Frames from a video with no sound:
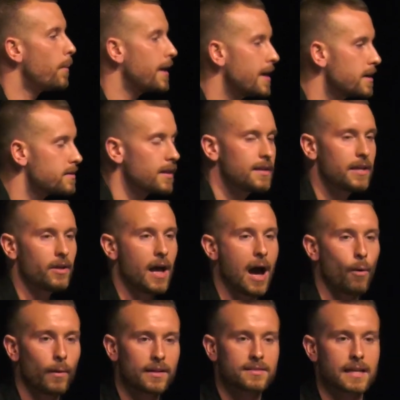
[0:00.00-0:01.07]
But here's the deal I
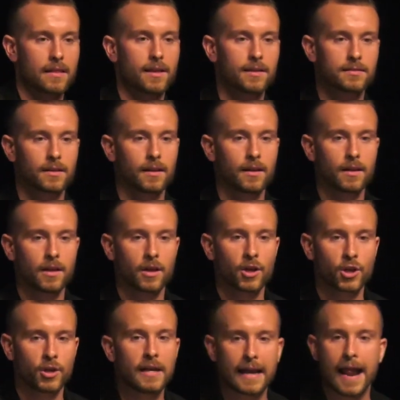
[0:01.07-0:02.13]
want to say this
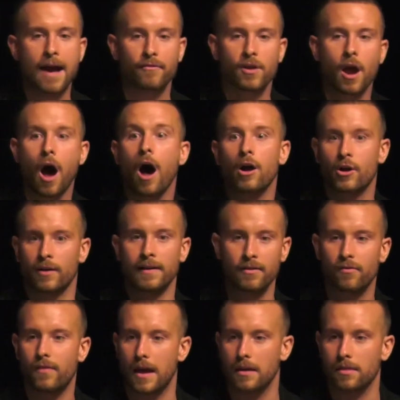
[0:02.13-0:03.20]
you need to have conquering
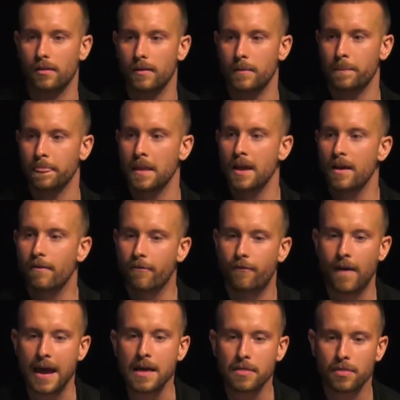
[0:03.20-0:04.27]
faith.
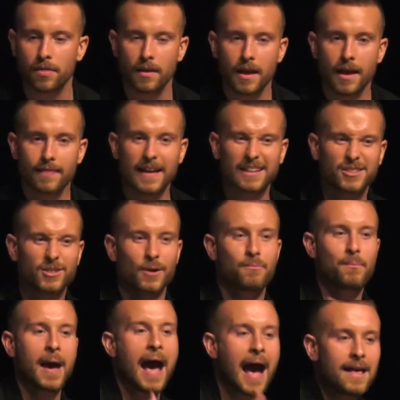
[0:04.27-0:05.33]
Faith that
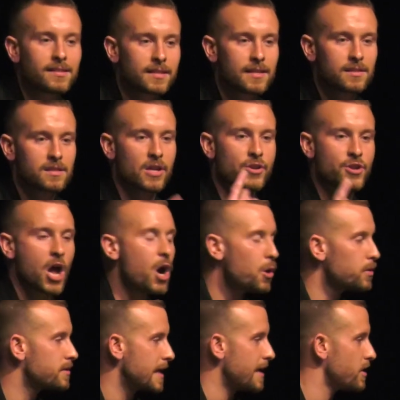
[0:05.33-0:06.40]
surpasses the
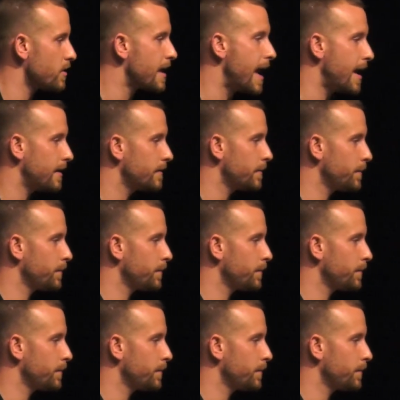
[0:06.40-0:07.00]
no's that you get.